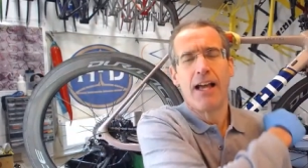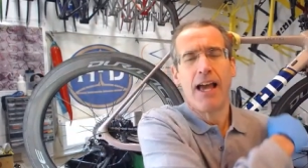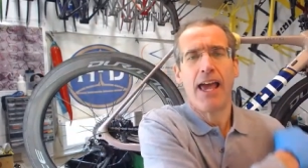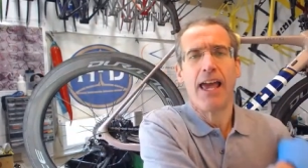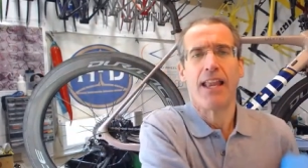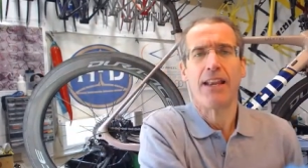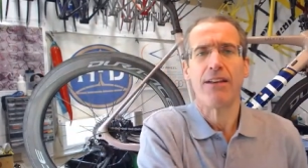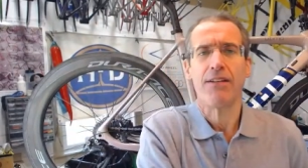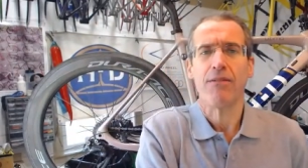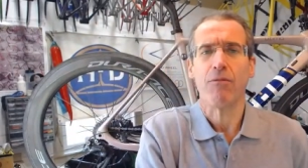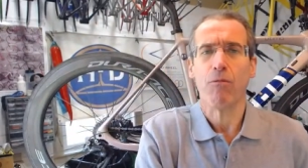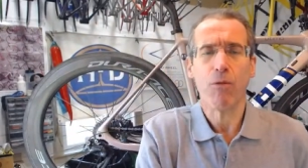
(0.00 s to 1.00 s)

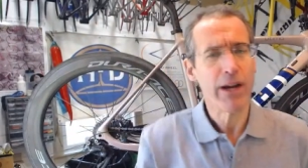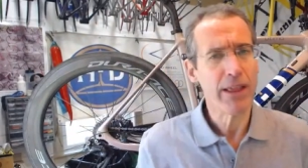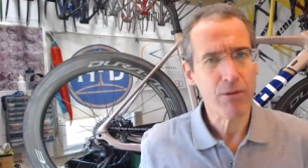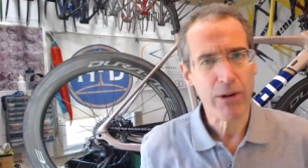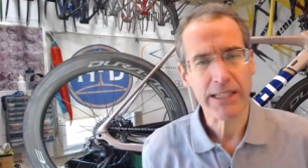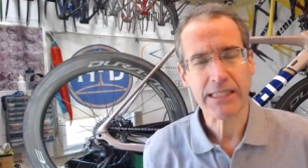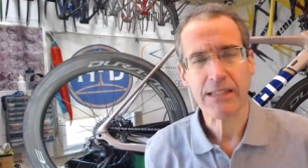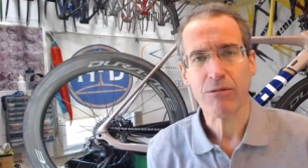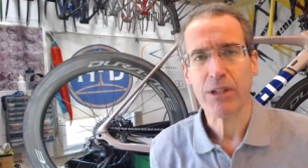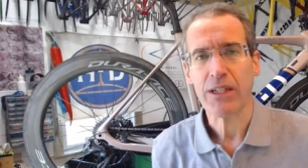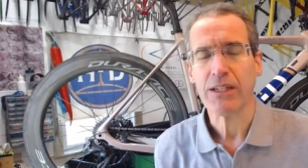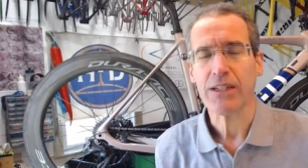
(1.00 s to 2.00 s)
And one of the ways that
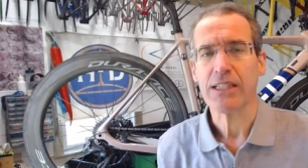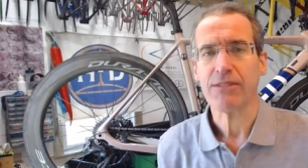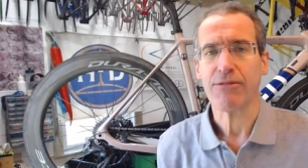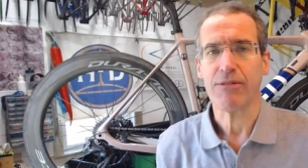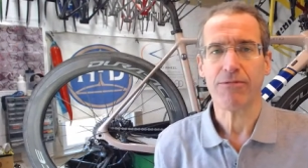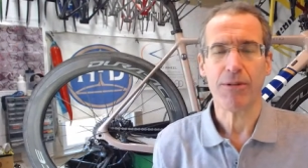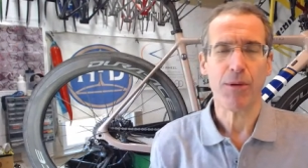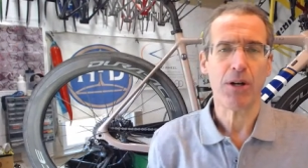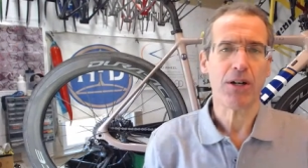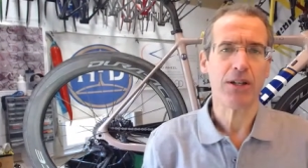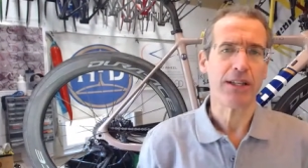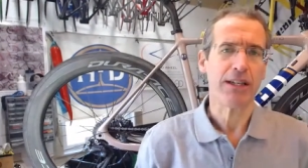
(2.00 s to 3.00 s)
we are different from
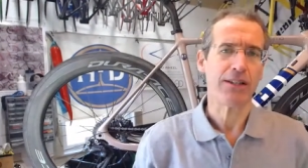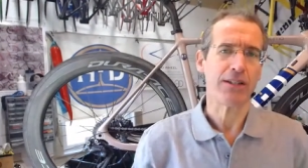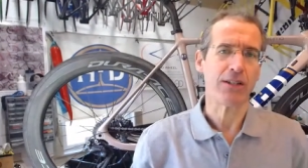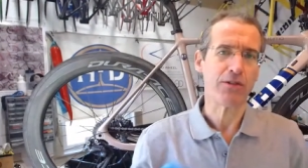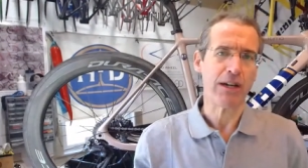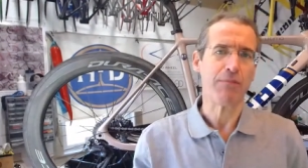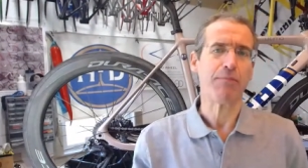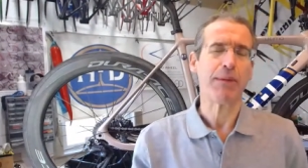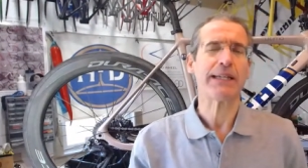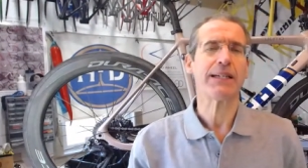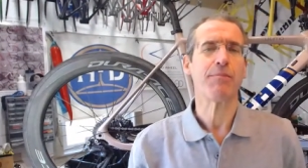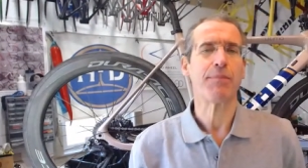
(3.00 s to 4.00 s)
all the other great
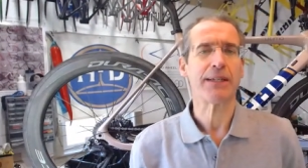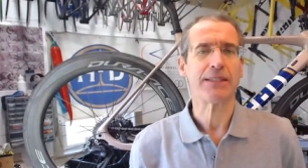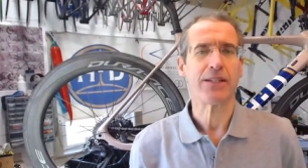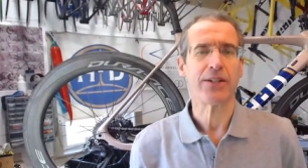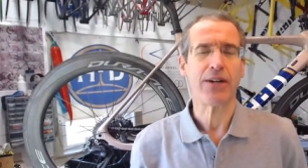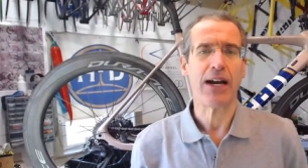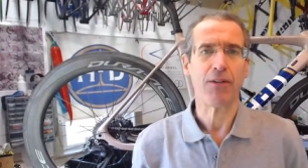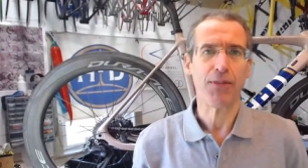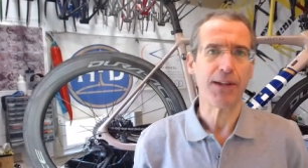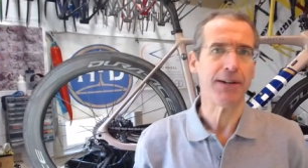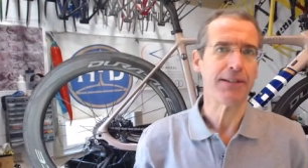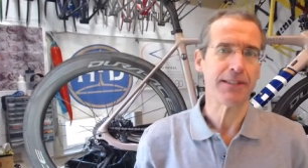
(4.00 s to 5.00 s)
bike companies that are out
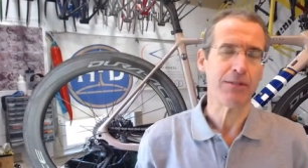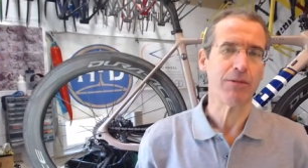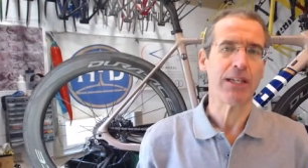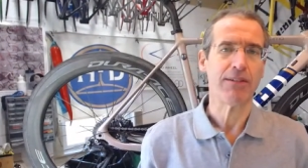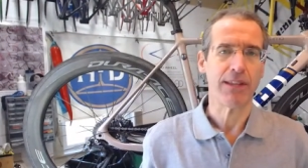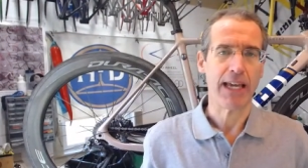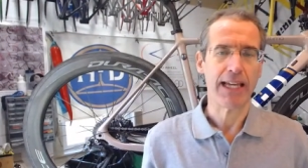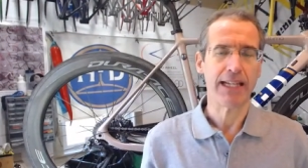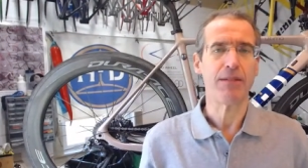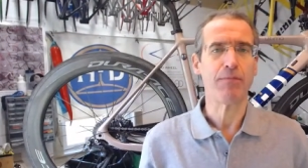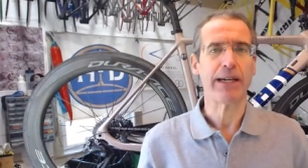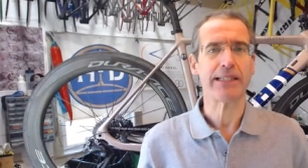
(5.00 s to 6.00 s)
there is that we have the
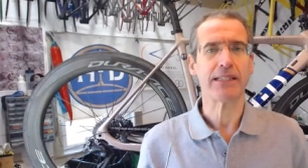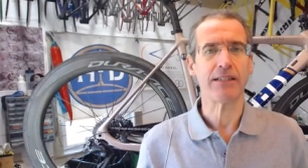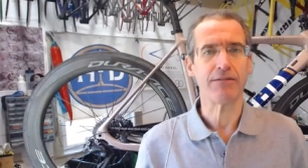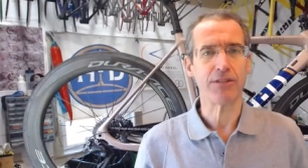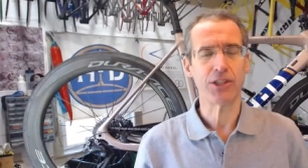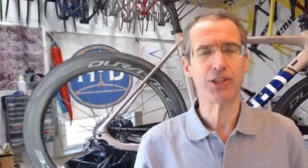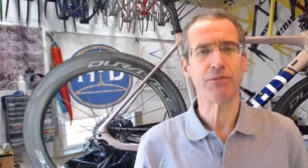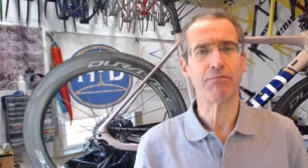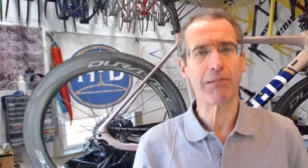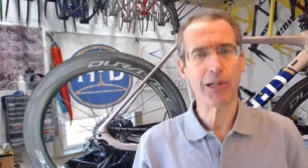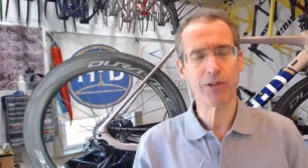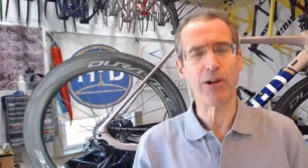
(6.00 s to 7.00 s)
AD Bikes conversion
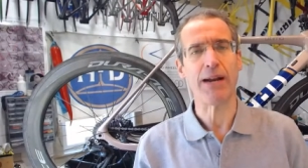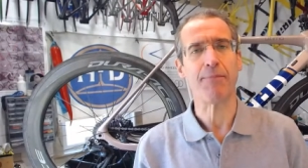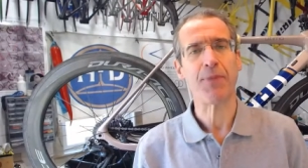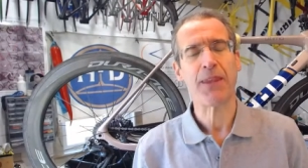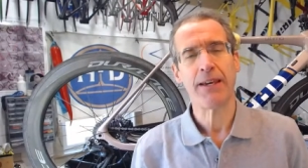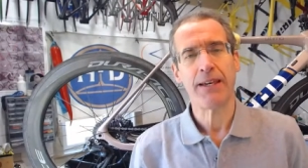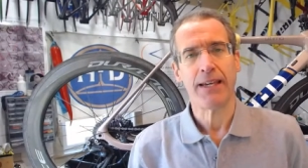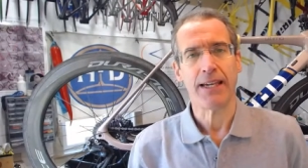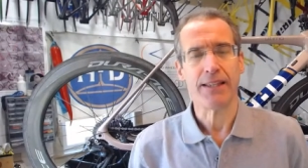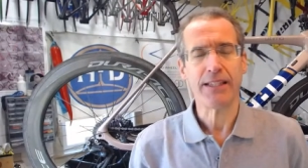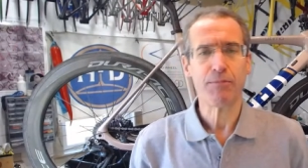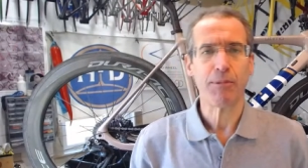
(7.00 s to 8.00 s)
program.
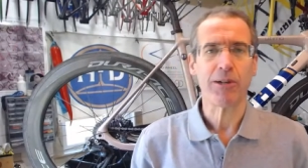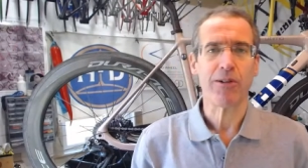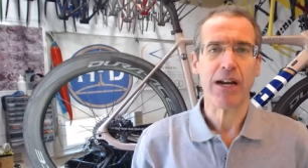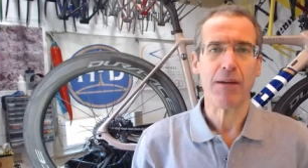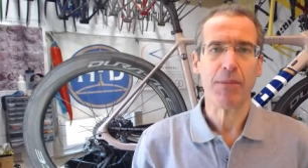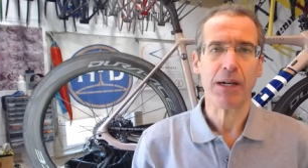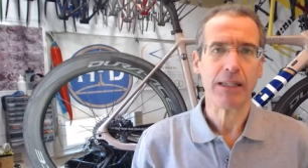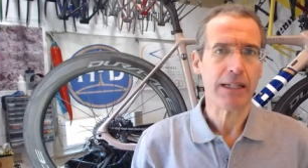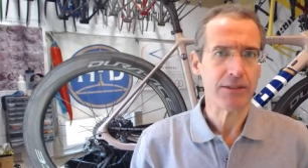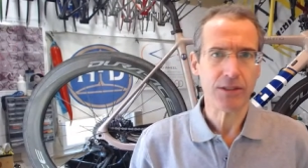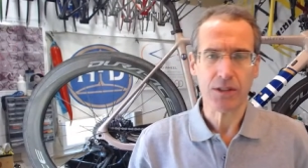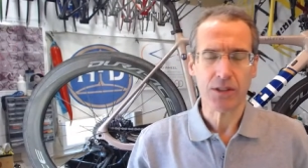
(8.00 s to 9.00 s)
And this program
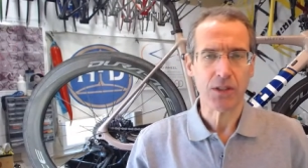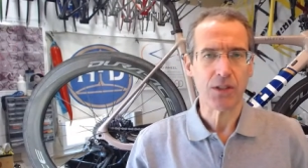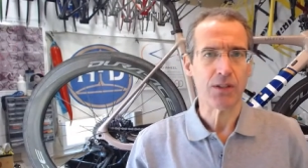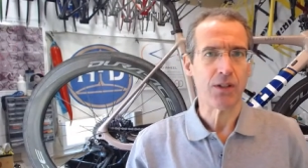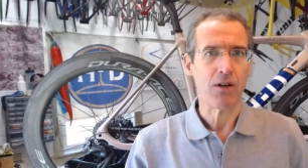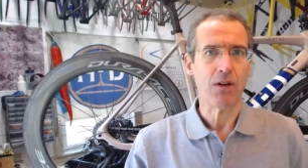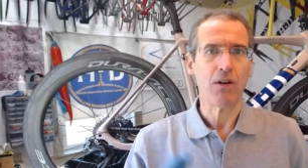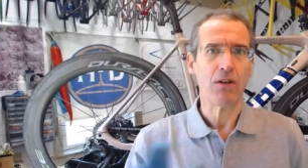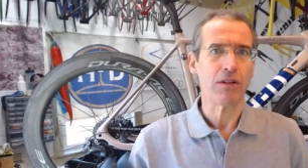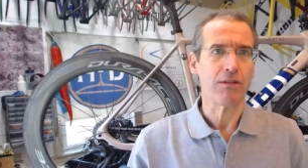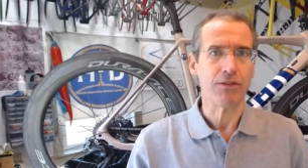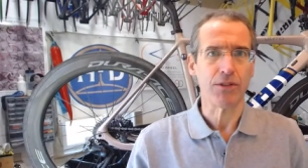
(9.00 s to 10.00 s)
allows you to turn
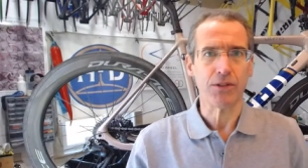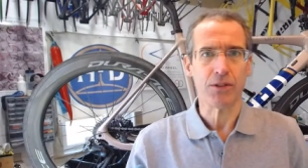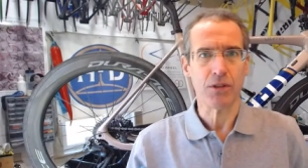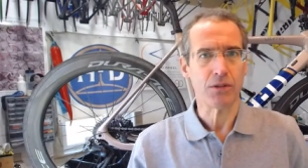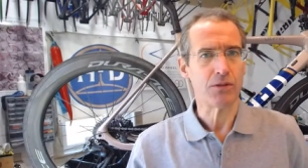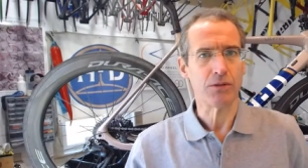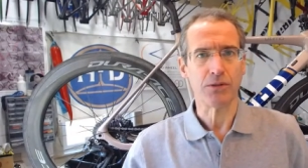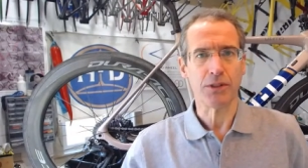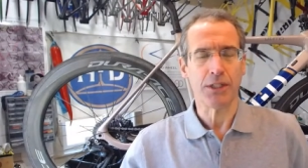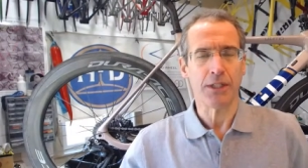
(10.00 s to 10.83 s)
all of your old